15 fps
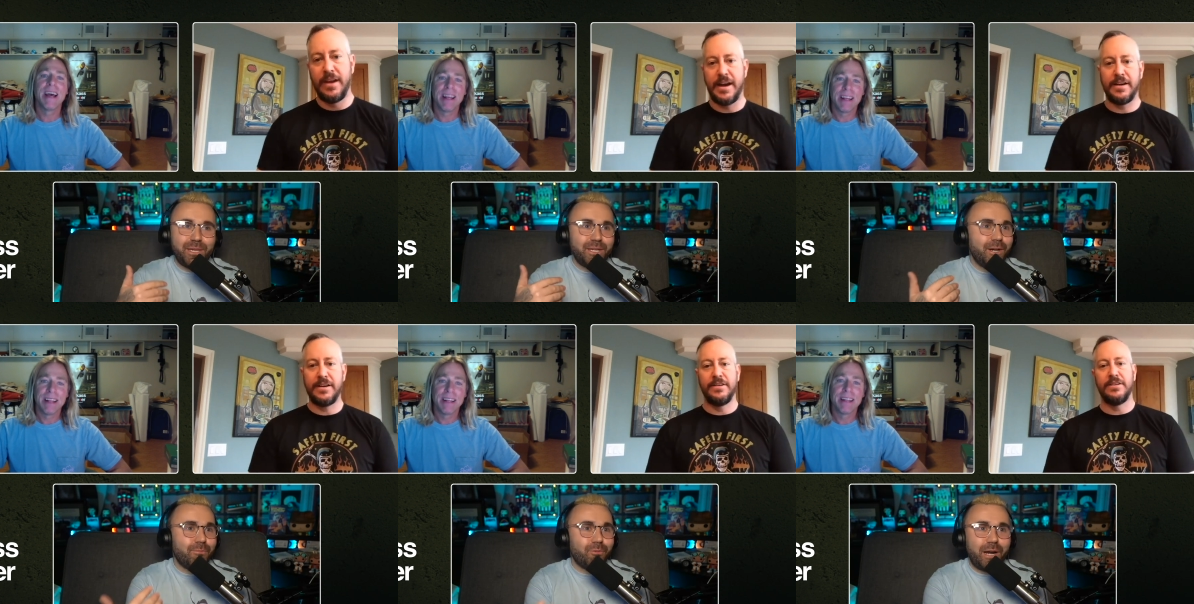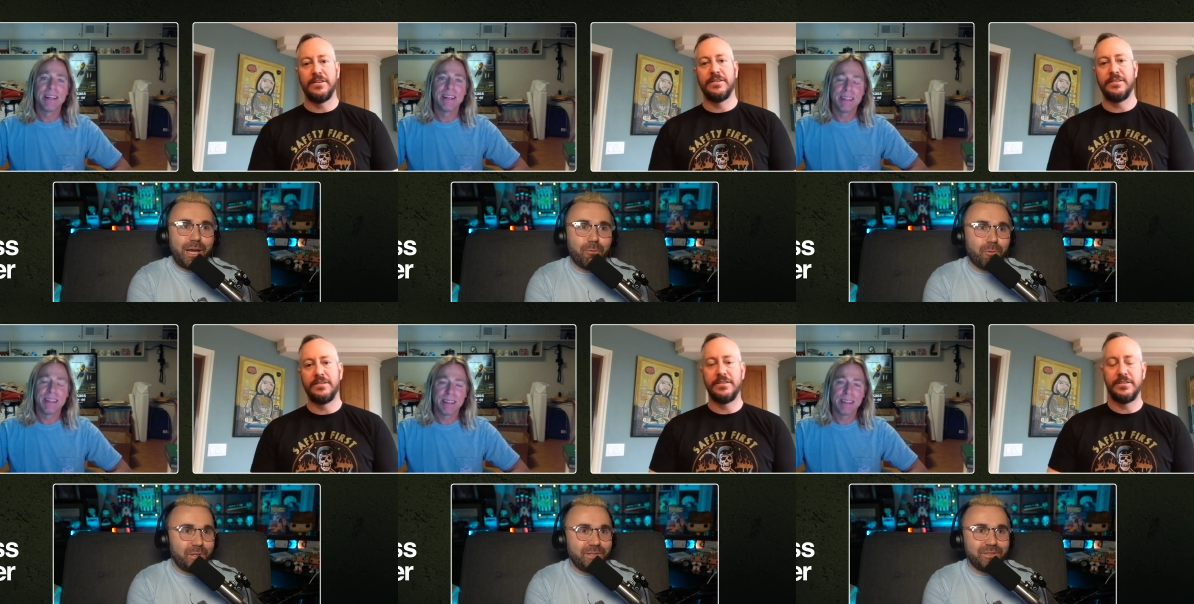Speaker 1: guys pick up
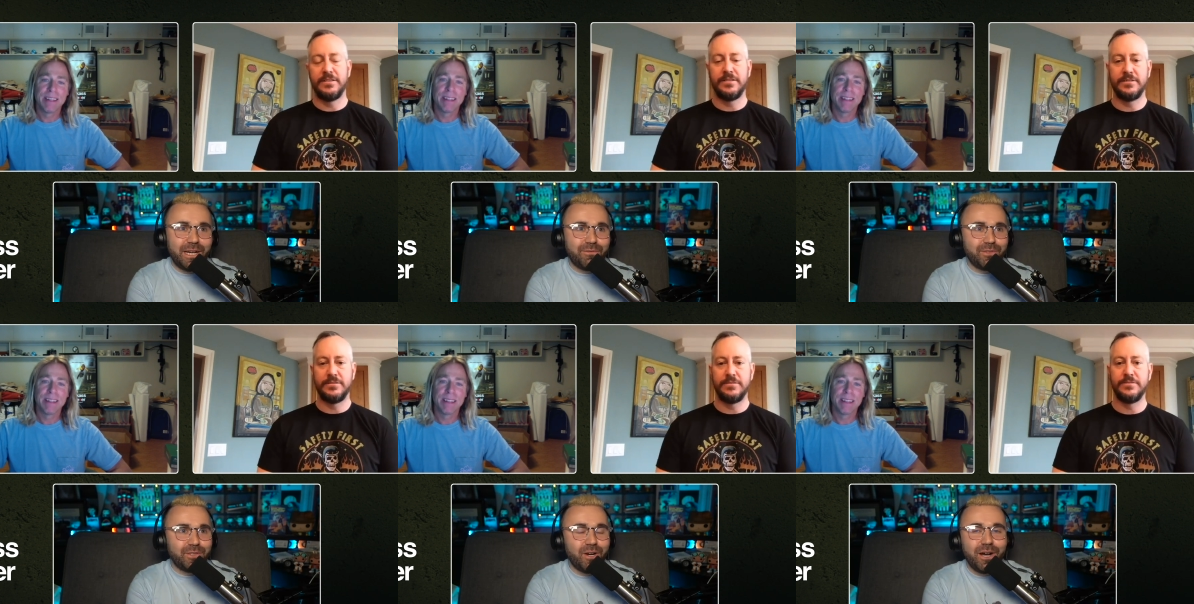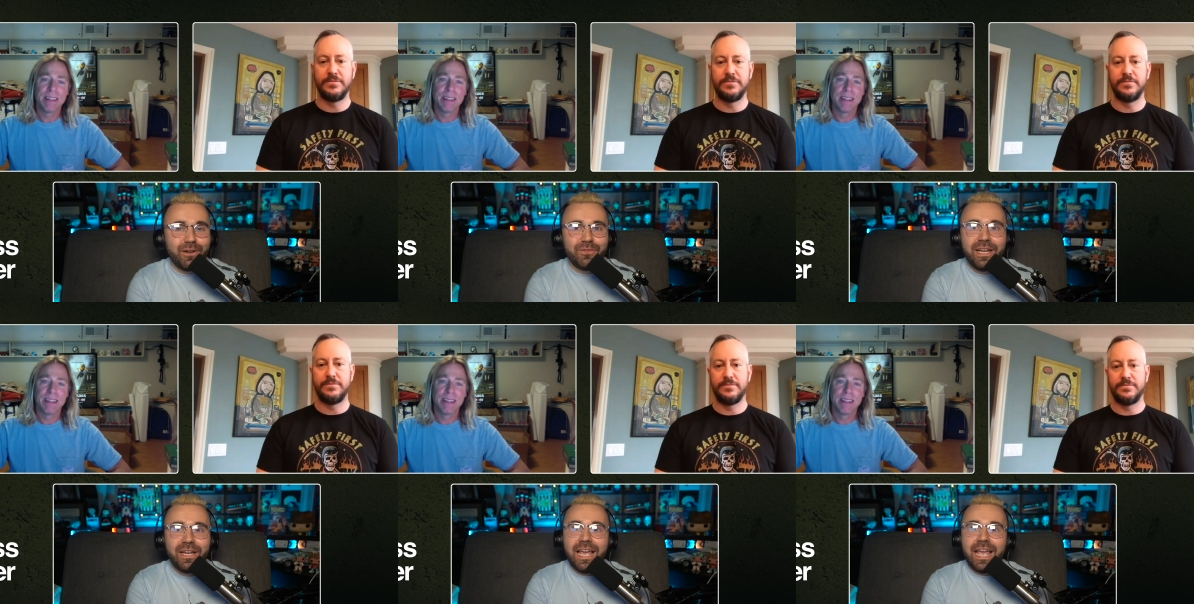right where you left
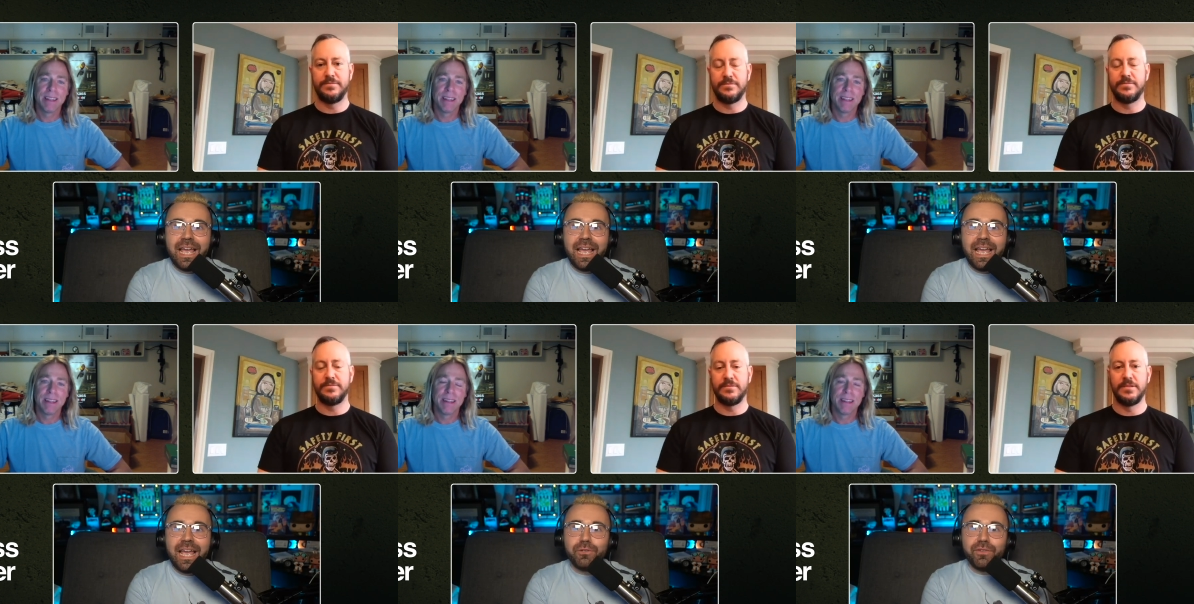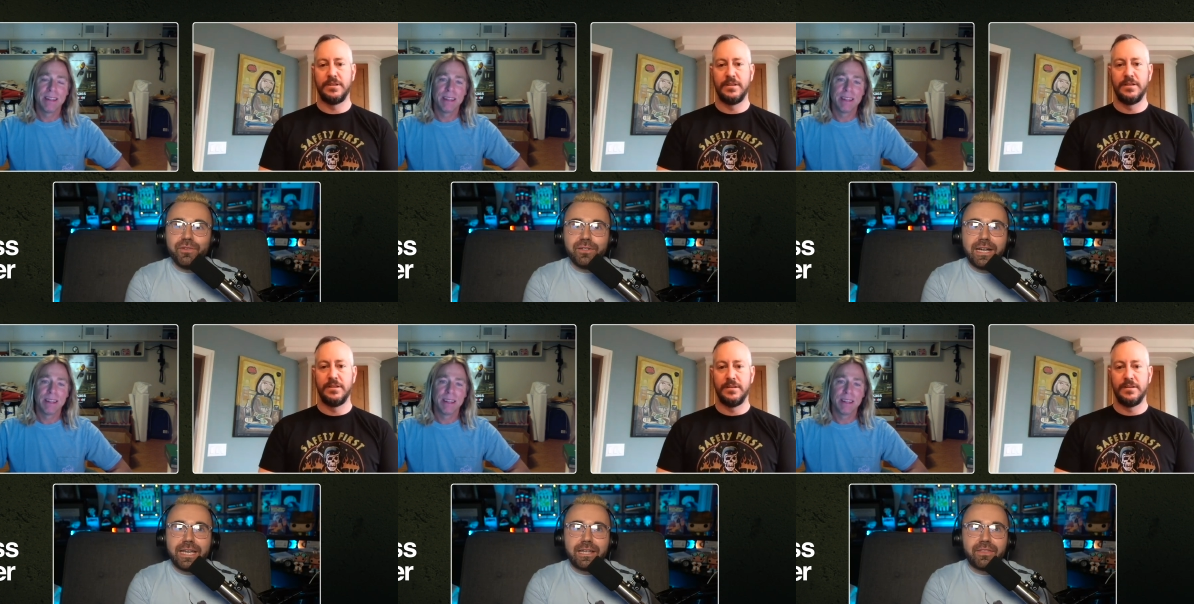off and do you
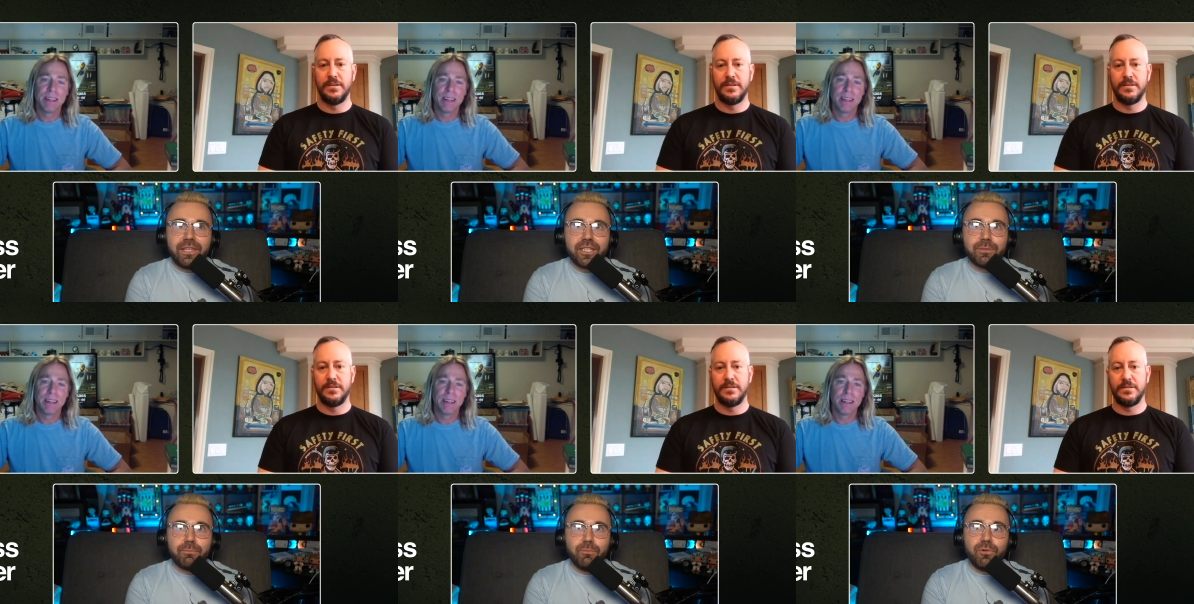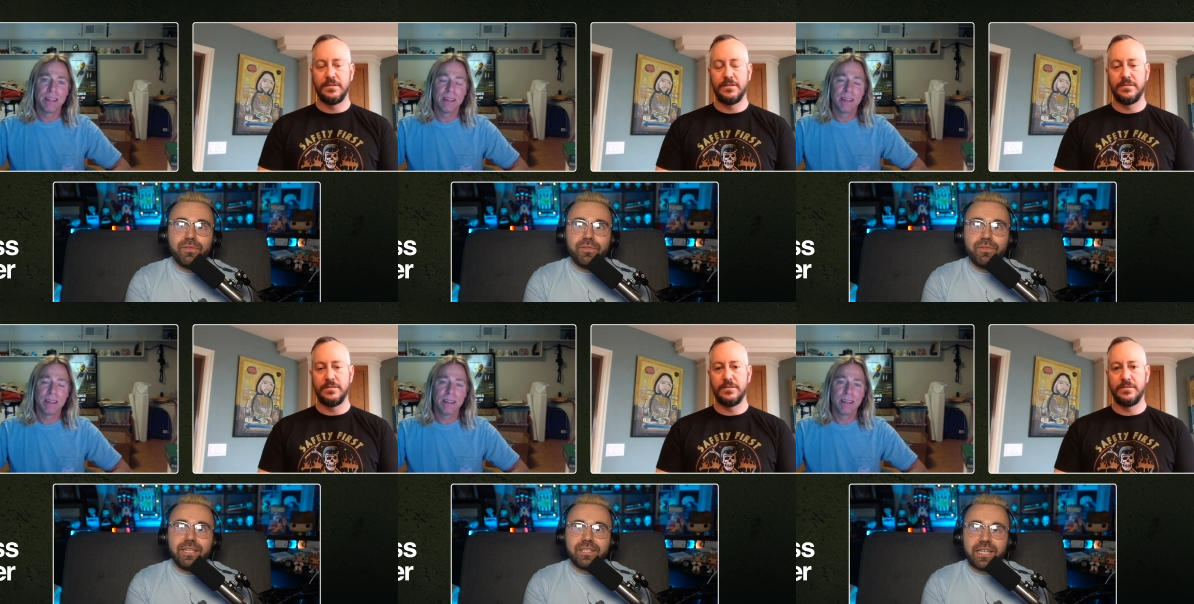feel like this
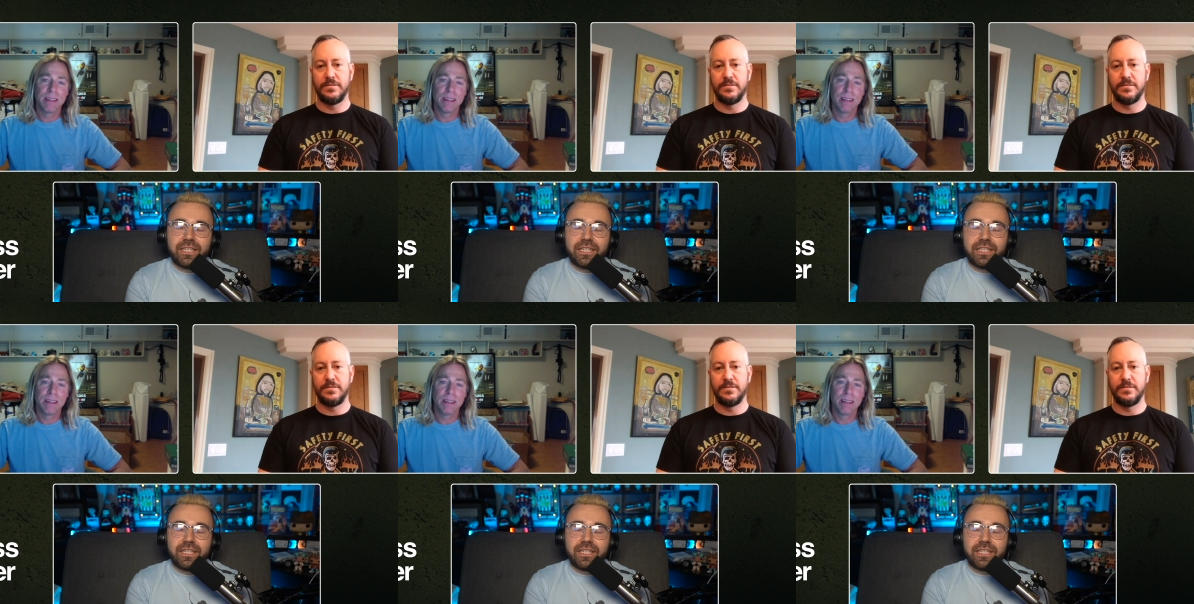movie is